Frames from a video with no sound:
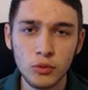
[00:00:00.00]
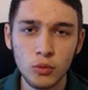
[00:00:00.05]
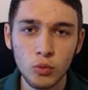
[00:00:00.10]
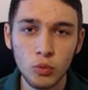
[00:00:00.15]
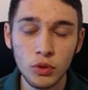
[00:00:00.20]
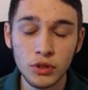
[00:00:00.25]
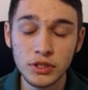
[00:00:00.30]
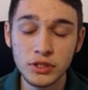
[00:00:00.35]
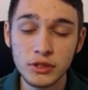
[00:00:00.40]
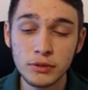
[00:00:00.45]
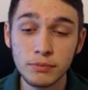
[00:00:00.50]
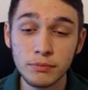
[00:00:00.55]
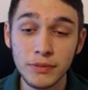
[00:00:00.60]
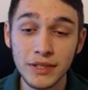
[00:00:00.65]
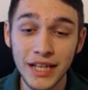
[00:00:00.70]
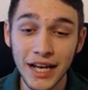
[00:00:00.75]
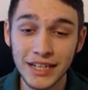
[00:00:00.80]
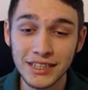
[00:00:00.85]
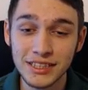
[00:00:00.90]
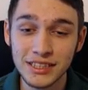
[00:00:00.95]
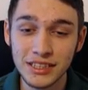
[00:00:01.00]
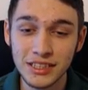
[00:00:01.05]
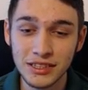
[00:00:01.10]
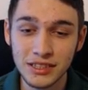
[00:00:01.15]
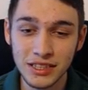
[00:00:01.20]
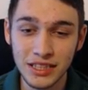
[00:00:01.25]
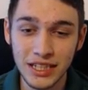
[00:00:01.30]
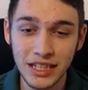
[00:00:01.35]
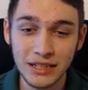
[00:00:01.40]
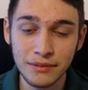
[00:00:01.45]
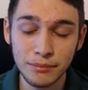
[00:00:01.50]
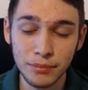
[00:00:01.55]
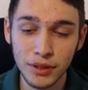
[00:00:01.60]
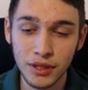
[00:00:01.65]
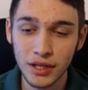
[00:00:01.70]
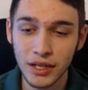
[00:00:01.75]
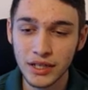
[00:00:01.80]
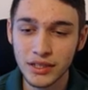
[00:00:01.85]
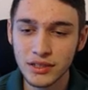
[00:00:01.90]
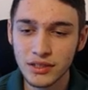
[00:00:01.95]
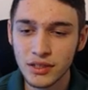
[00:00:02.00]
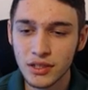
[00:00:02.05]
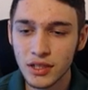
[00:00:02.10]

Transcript: once it actually is in play.